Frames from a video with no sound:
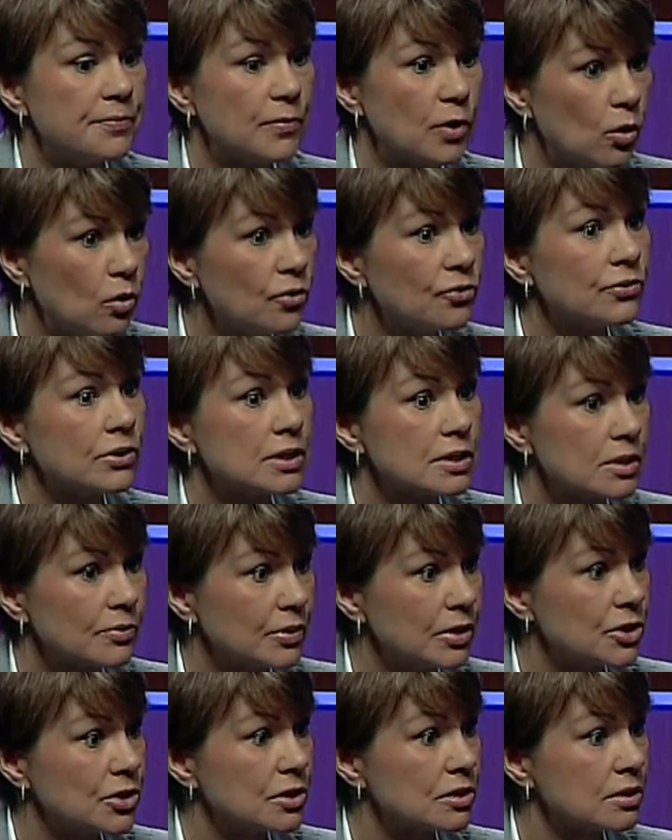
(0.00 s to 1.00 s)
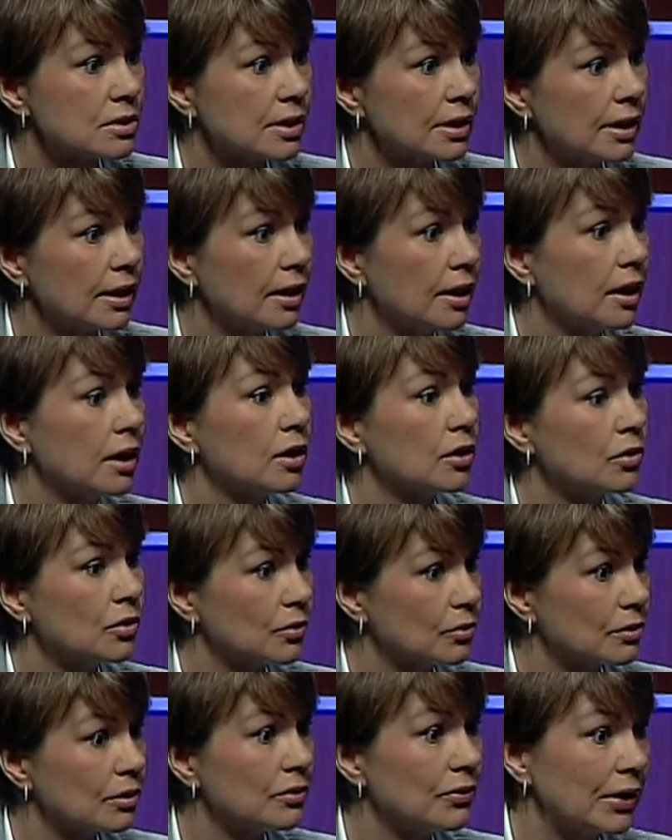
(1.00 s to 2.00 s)
office, which is
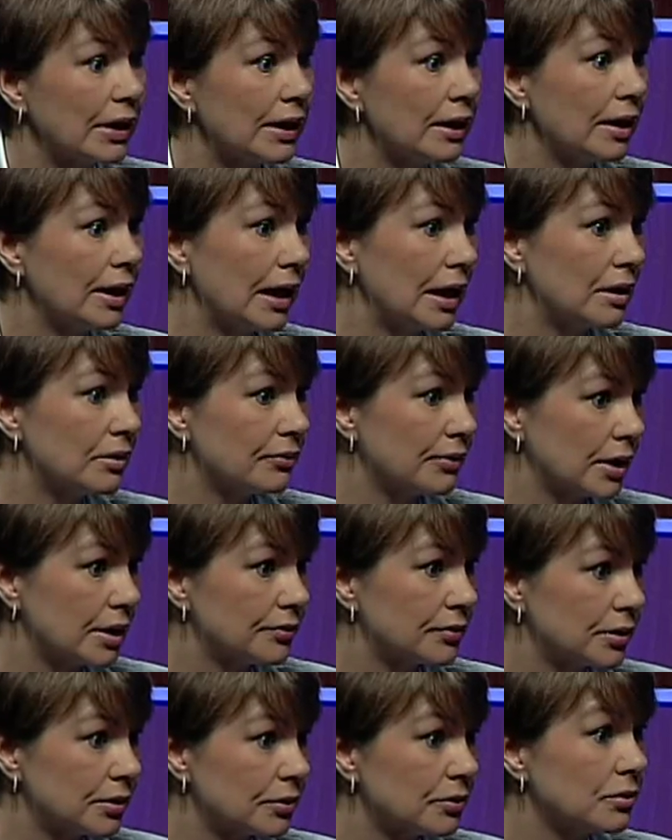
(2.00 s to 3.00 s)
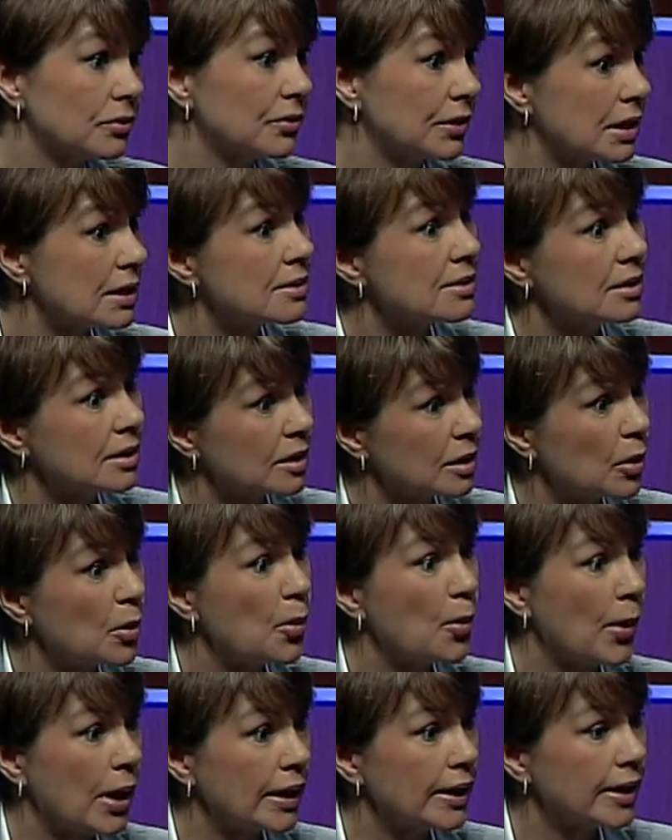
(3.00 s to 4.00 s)

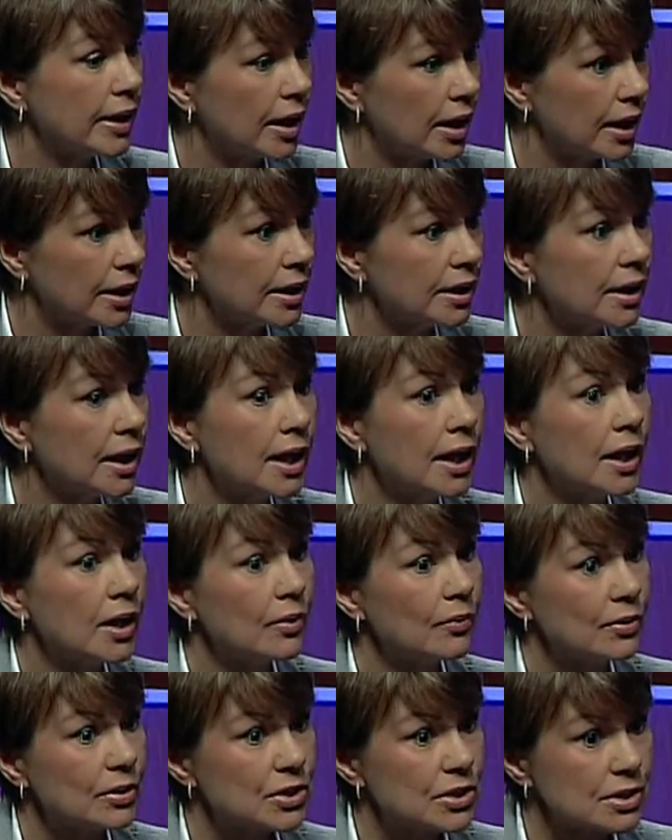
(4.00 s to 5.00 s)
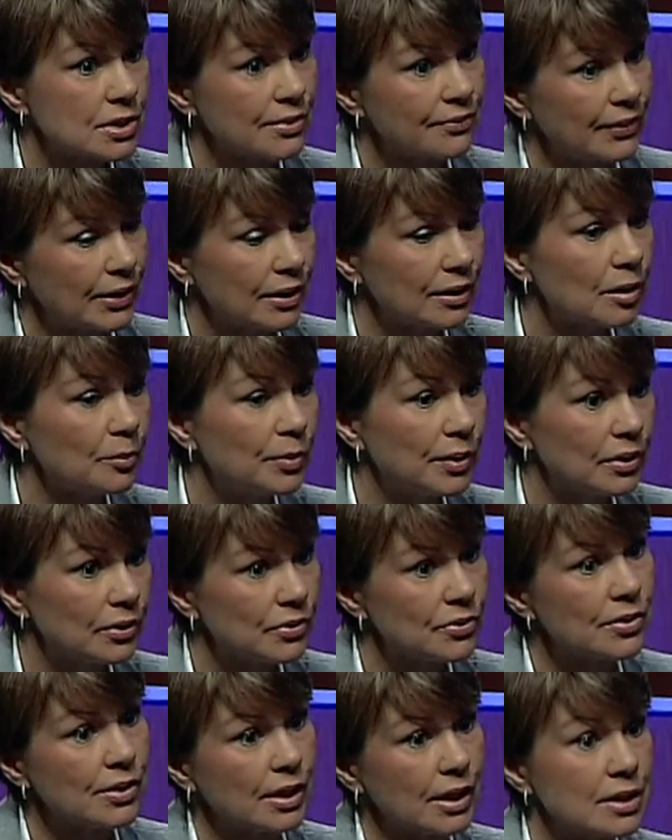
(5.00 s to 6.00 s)
203-852-3019, which is available
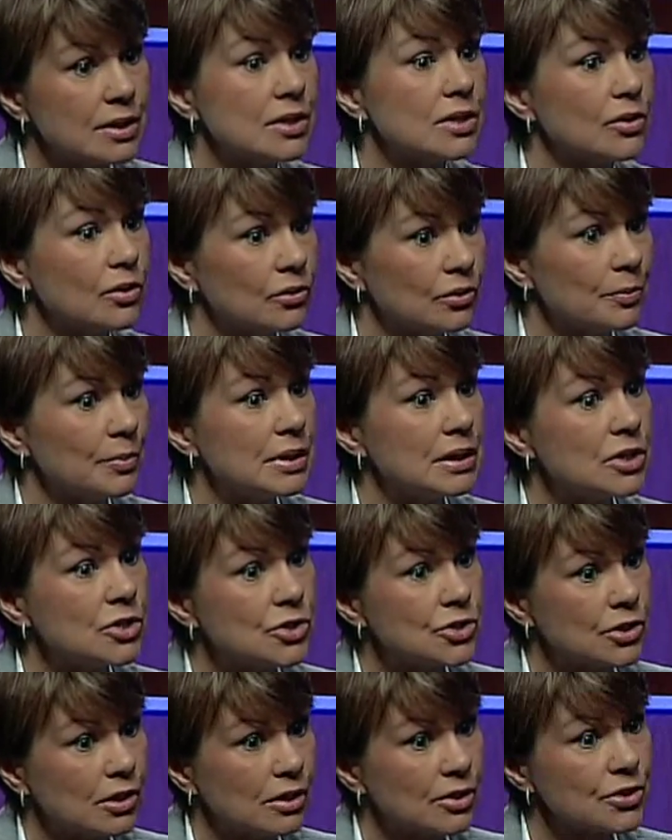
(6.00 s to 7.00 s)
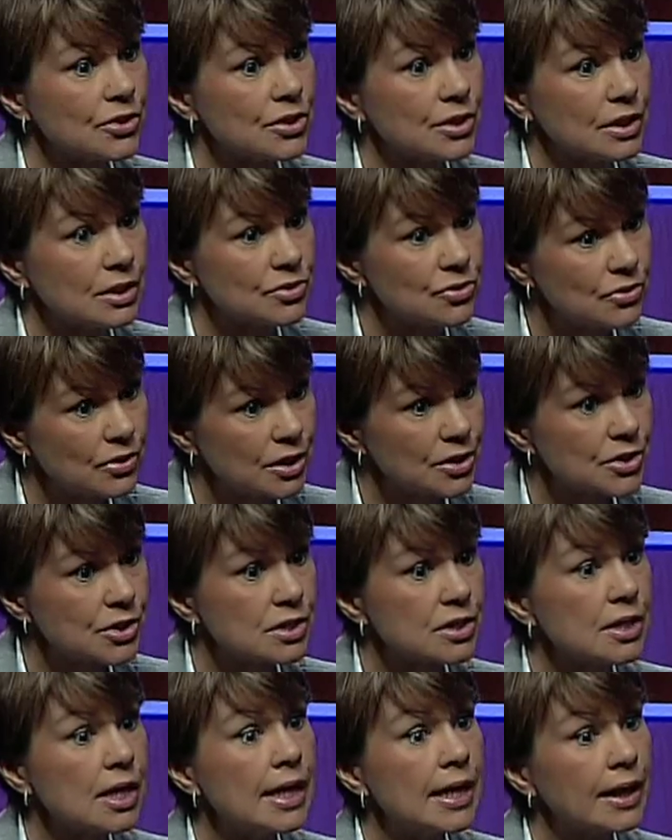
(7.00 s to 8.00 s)
on the going to be discharge
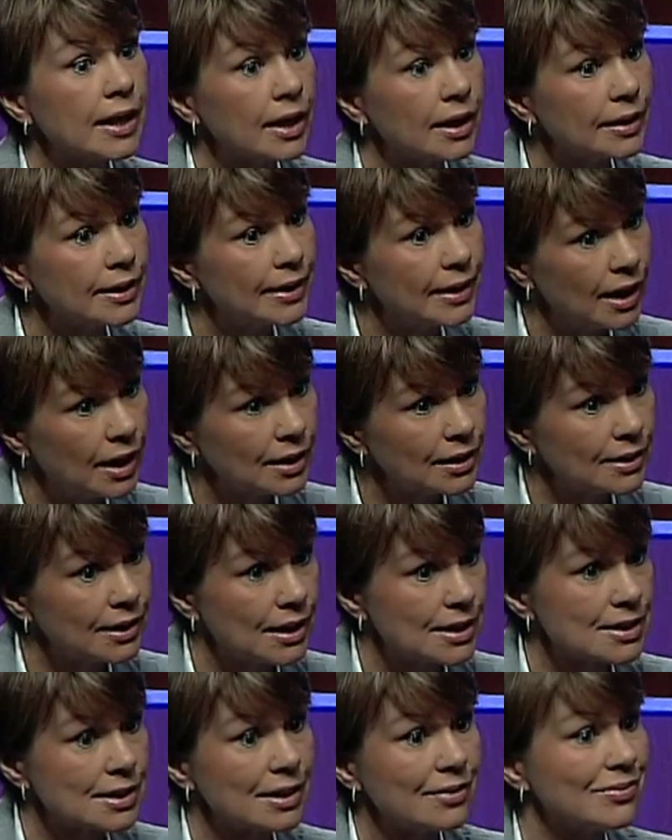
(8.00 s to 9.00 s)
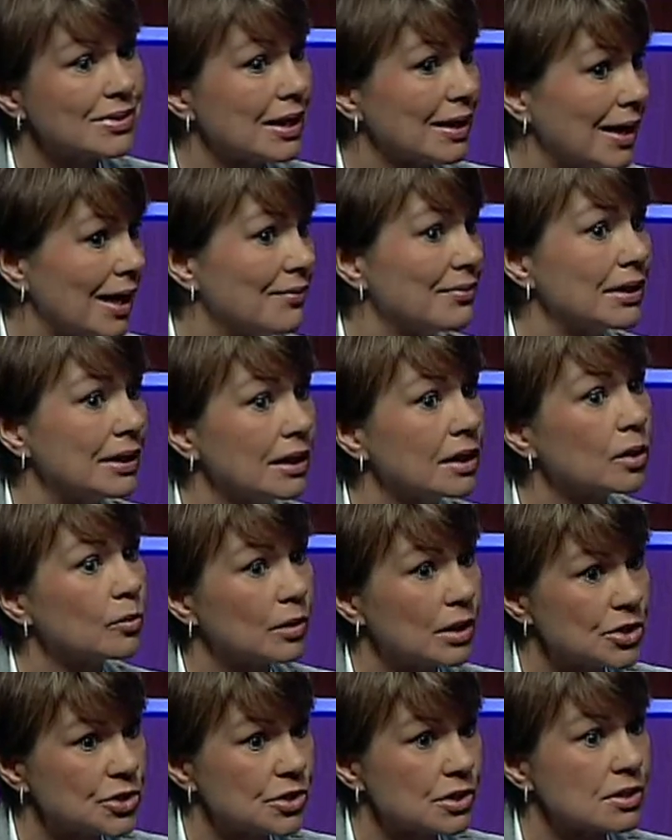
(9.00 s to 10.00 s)
instructions. Contact us if they have any
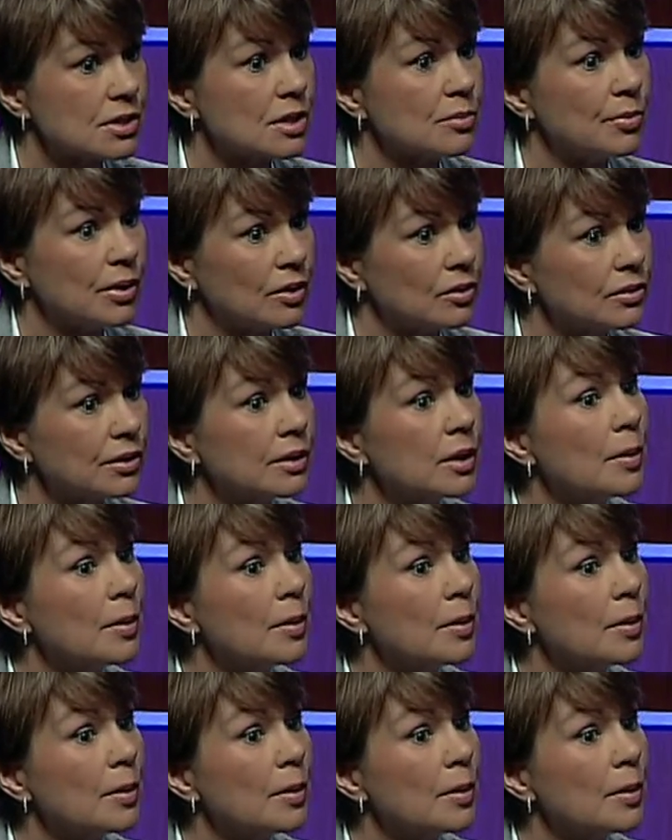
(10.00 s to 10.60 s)
questions about medications.